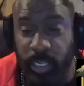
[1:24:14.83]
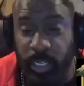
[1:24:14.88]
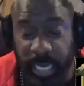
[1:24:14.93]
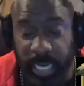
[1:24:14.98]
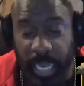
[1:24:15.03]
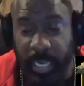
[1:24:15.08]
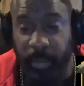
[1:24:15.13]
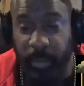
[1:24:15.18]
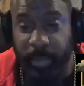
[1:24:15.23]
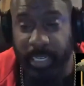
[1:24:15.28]

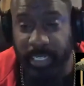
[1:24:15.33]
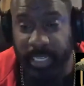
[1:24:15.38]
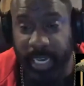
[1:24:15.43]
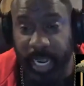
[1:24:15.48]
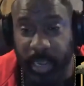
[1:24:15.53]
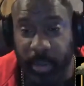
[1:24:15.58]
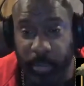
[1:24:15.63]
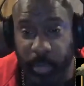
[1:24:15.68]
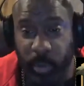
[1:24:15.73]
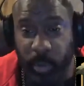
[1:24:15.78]
not gonna be
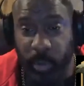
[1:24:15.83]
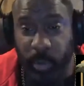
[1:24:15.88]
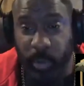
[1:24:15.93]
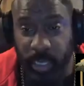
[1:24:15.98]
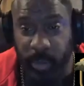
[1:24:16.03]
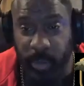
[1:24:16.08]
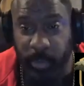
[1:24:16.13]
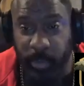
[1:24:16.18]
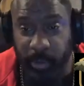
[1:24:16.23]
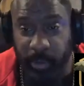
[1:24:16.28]
checkerboard, it's
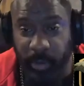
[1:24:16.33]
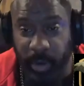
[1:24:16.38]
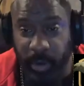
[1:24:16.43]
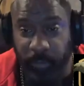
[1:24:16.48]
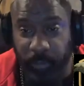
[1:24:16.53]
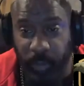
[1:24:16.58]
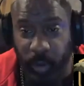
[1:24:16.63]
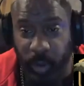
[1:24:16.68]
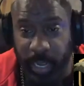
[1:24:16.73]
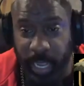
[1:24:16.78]
gonna be real
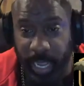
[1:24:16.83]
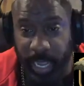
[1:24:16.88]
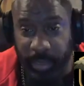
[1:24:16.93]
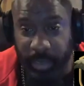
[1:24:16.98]
4K.